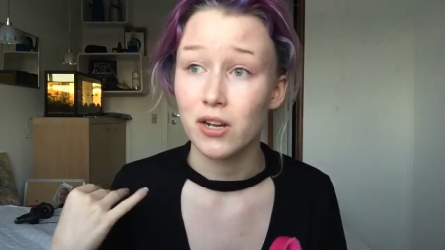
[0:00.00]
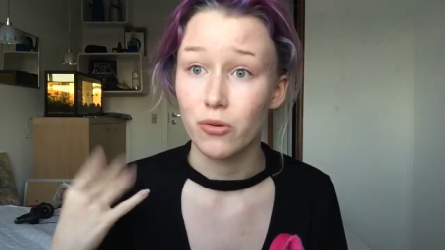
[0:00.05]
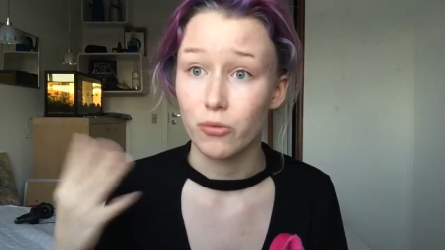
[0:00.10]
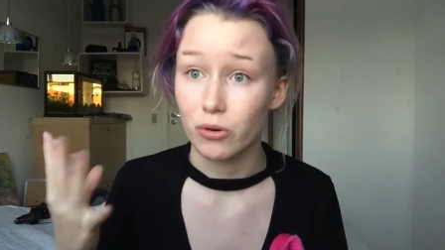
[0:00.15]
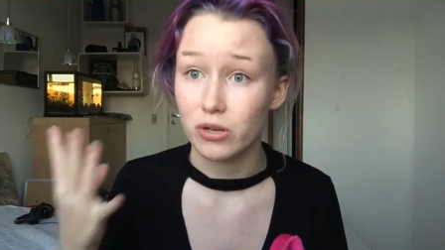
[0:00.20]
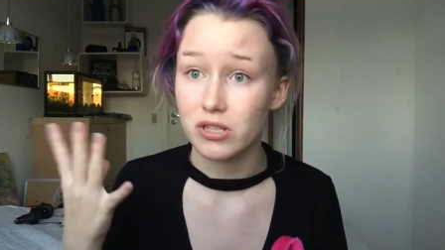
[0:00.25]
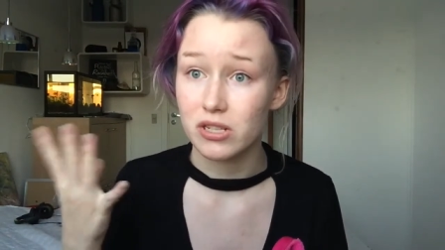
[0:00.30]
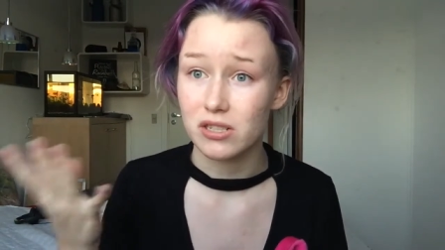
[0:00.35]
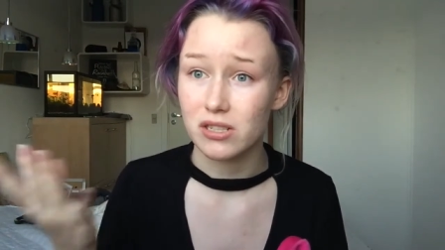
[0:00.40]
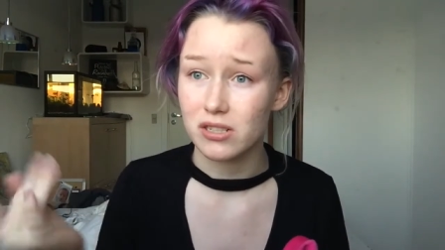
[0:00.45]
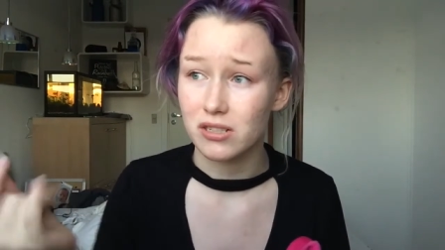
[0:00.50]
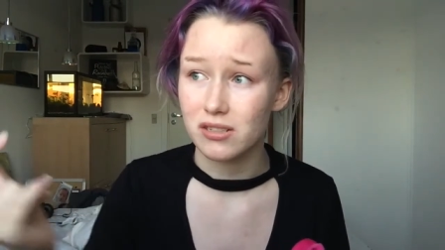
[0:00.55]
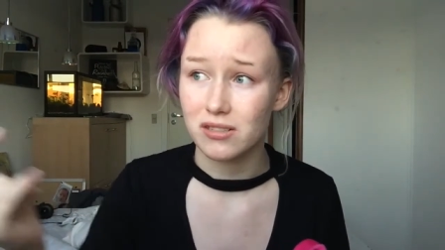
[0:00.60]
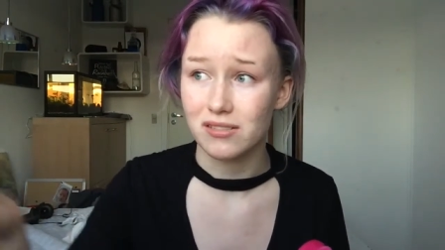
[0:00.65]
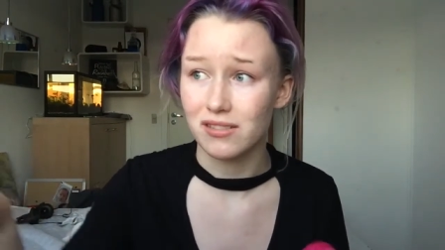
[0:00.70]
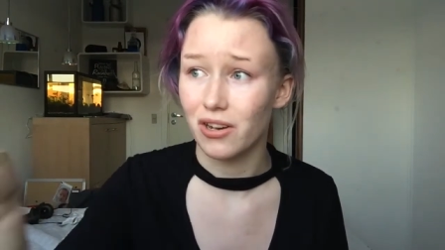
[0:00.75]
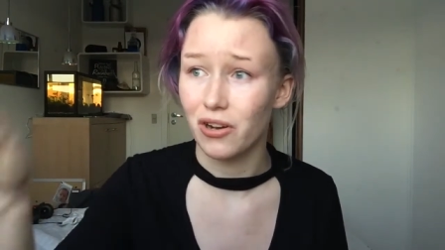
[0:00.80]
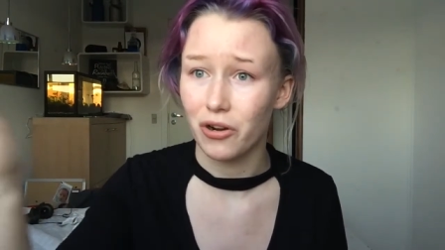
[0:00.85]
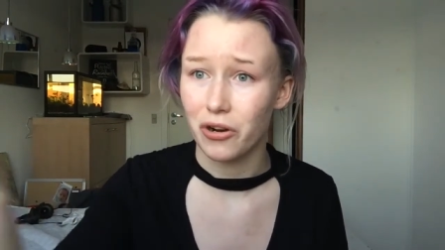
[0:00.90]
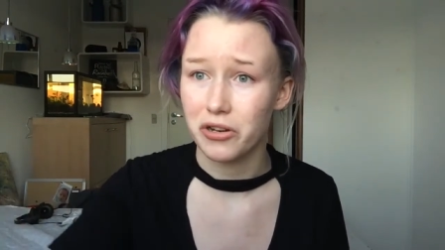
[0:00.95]
which
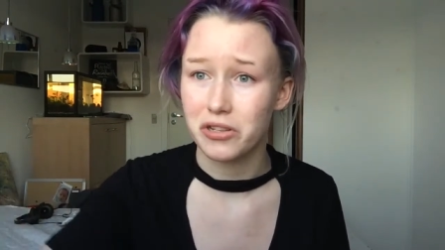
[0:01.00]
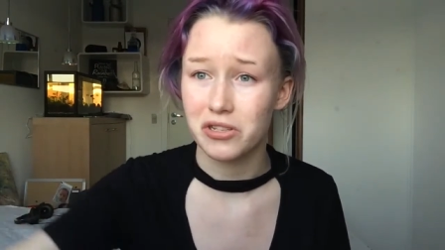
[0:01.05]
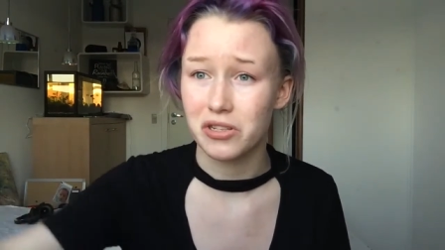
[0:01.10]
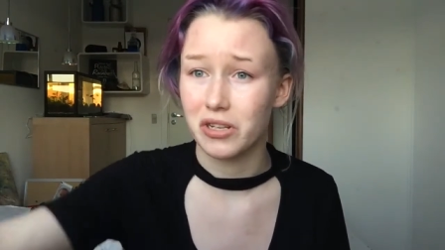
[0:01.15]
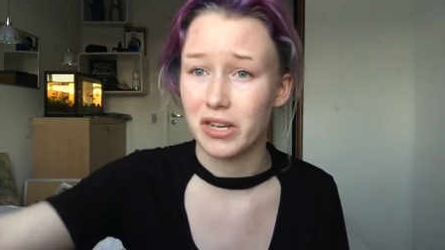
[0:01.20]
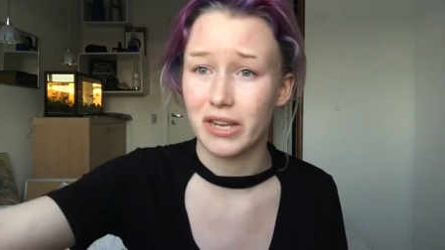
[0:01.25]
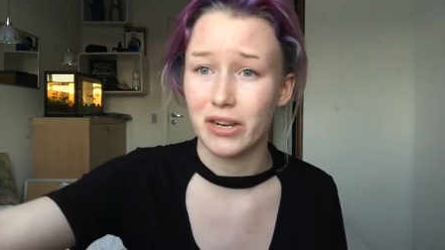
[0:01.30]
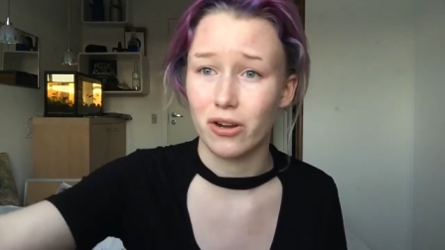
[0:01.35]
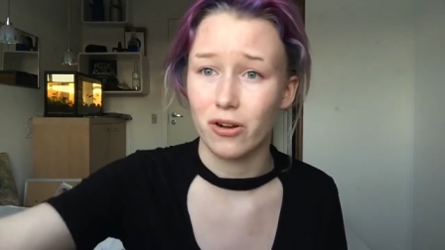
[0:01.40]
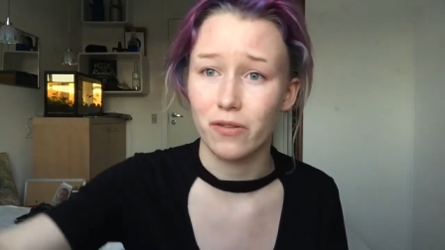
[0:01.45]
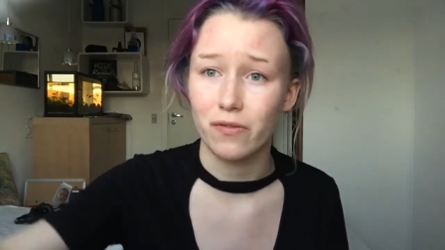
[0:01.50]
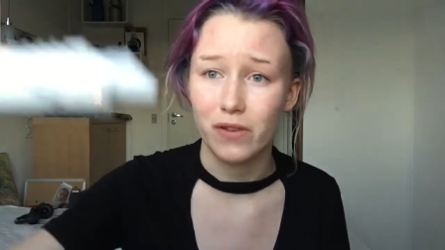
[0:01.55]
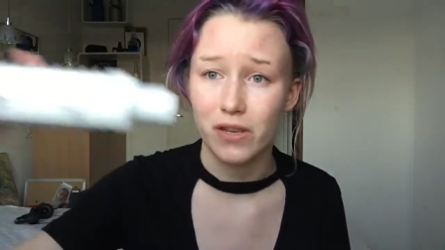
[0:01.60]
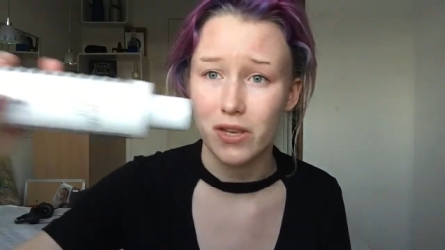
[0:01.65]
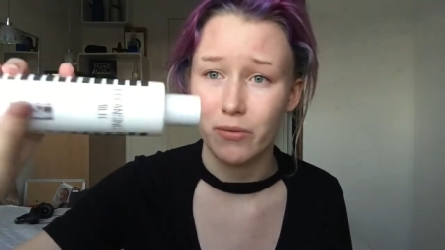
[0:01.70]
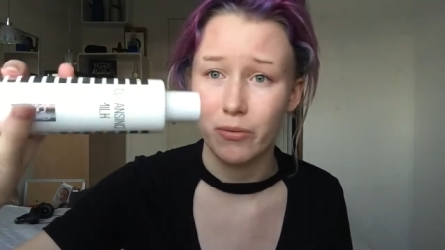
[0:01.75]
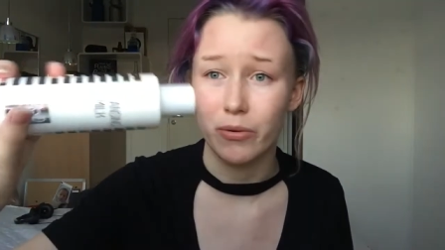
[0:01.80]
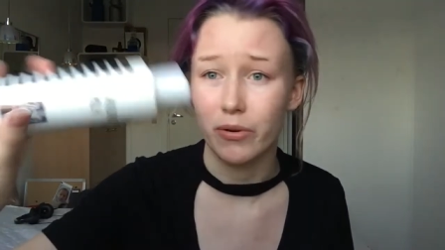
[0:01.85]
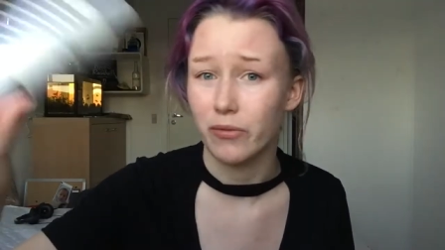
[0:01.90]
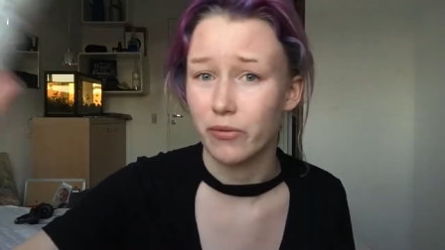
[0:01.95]
is hard to get off
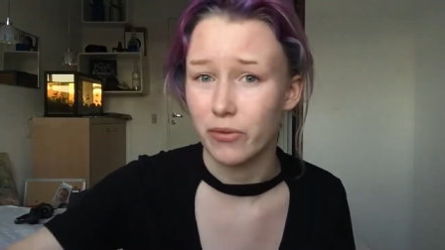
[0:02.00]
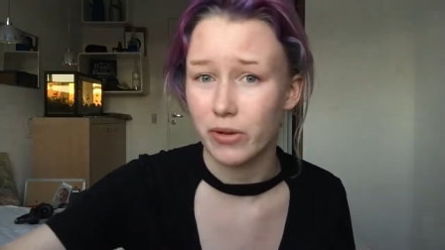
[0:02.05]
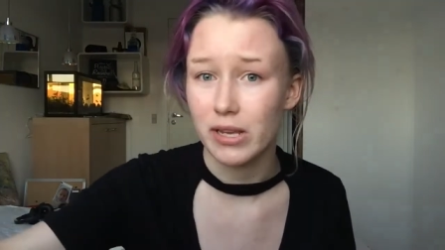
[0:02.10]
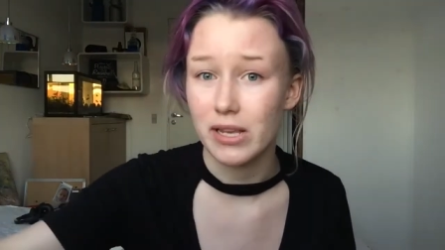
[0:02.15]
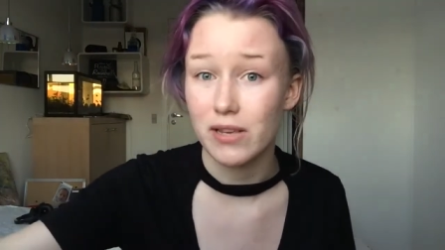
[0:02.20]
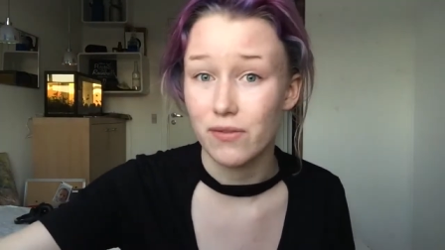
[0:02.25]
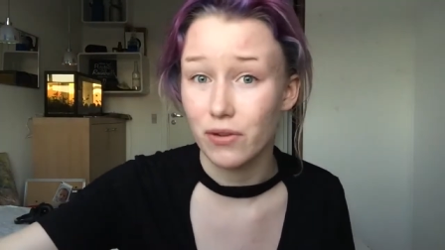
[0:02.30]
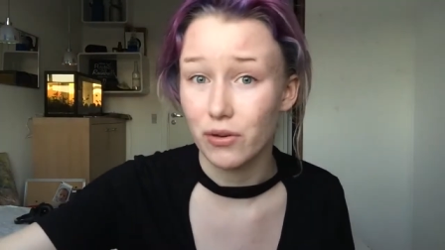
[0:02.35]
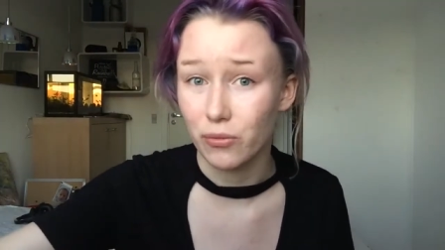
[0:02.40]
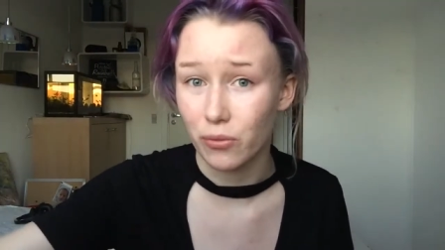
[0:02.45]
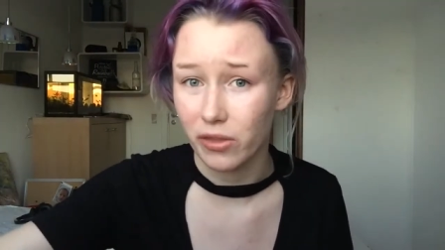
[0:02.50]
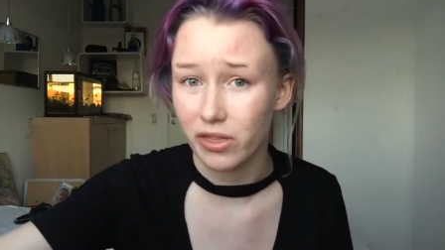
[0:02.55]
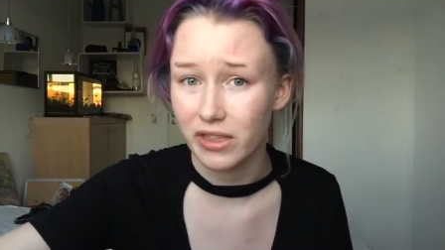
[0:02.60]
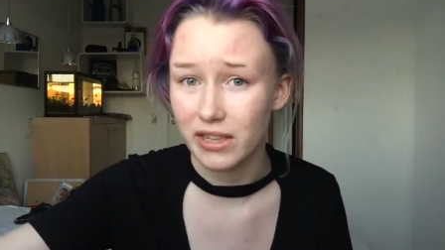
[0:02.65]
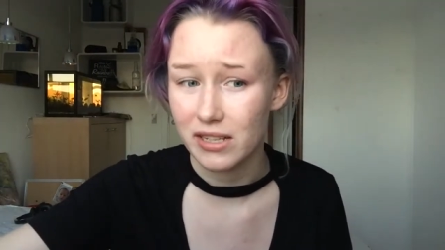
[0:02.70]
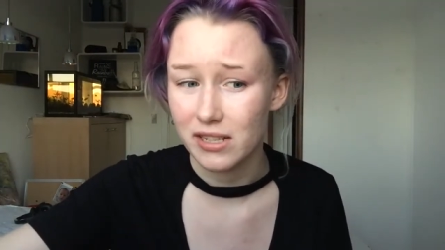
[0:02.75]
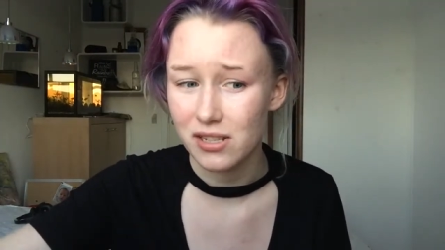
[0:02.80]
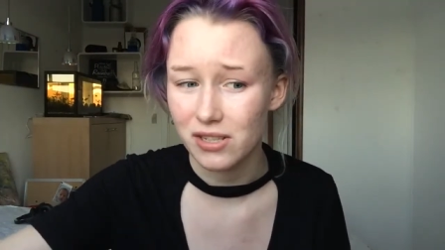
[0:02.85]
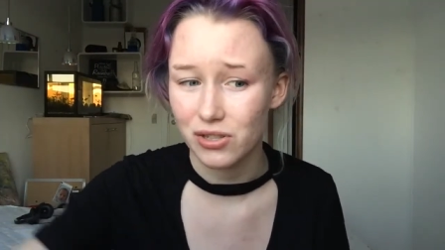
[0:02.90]
even even with this.